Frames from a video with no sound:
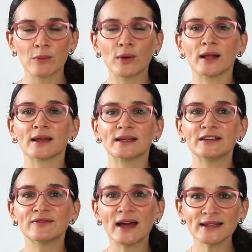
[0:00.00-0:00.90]
Well,
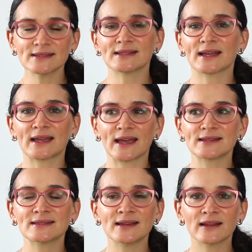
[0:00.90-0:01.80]
if that is the
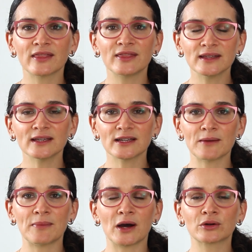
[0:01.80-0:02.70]
case, then thinking
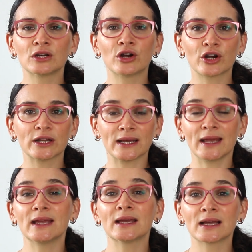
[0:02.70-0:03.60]
about learning
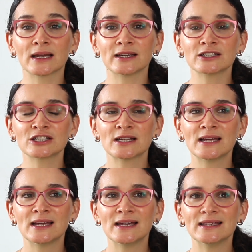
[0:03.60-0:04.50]
English
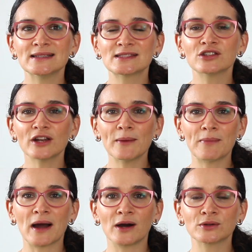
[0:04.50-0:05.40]
is not
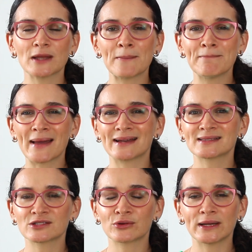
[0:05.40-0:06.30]
about
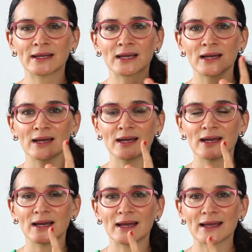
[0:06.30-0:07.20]
mastering
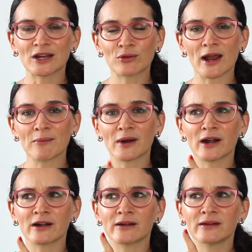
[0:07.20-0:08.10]

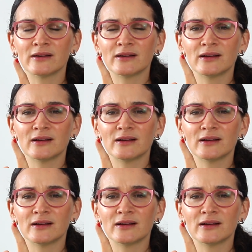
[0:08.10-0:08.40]
grammar,